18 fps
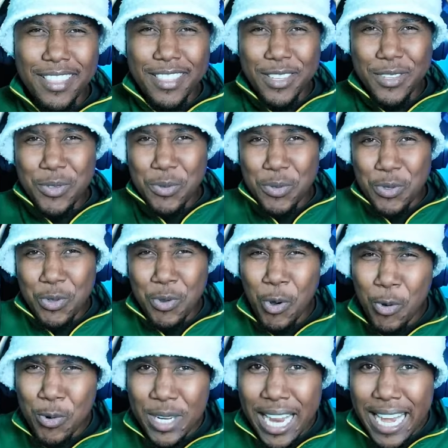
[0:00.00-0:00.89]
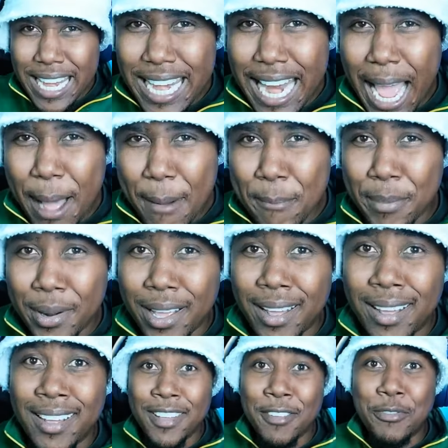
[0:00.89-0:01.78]
This one's called
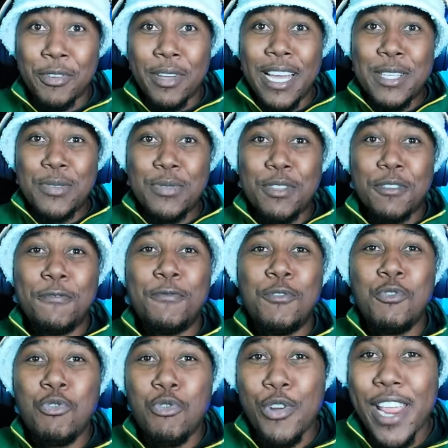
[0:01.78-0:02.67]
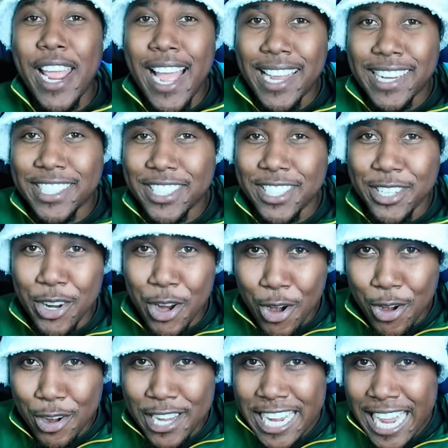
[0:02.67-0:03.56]
NAMBLA. If you guys want the full reaction,
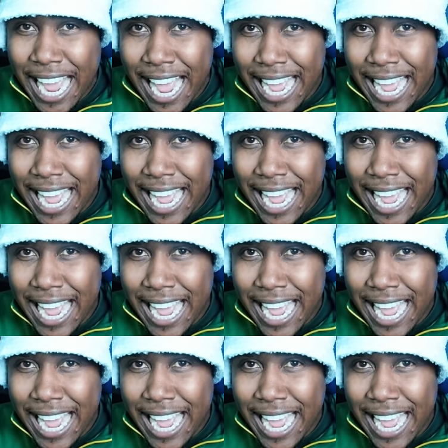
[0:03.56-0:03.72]
early